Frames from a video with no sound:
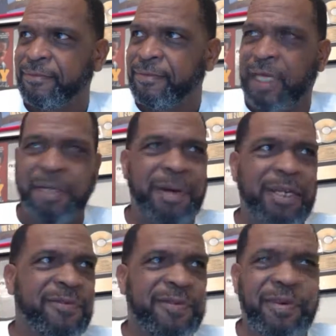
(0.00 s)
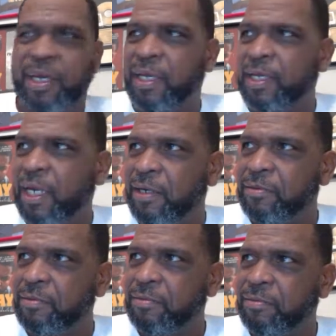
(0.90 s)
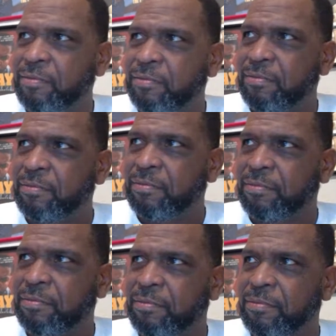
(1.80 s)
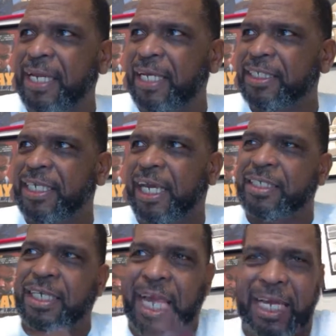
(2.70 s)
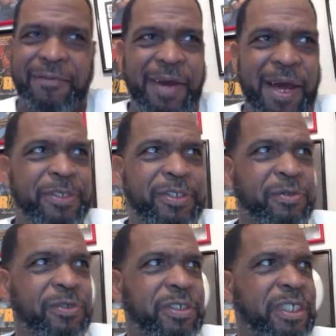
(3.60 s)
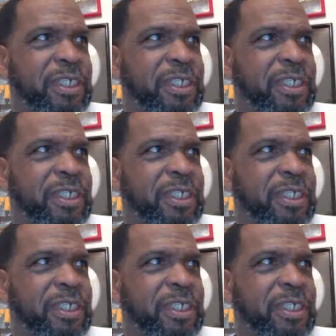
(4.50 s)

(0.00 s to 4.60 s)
Anybody looking for them handout? Bad education, lack of opportunity.